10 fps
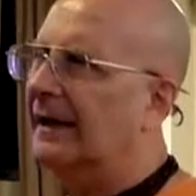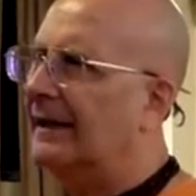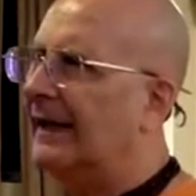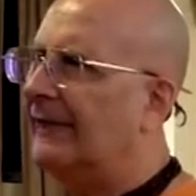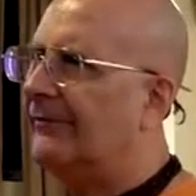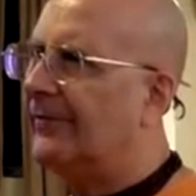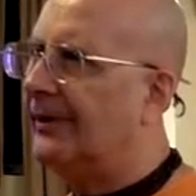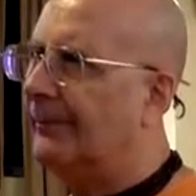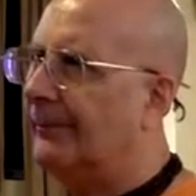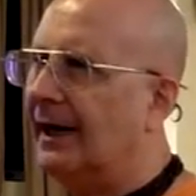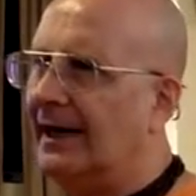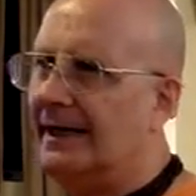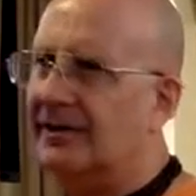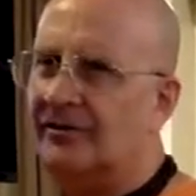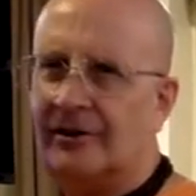left their
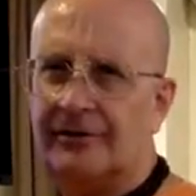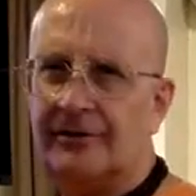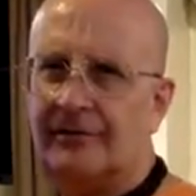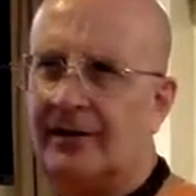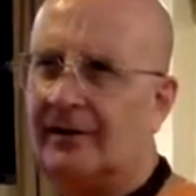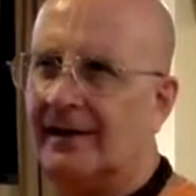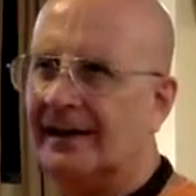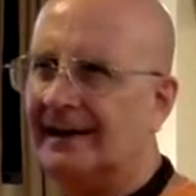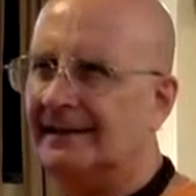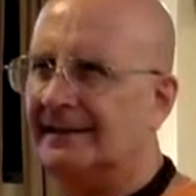bodies under very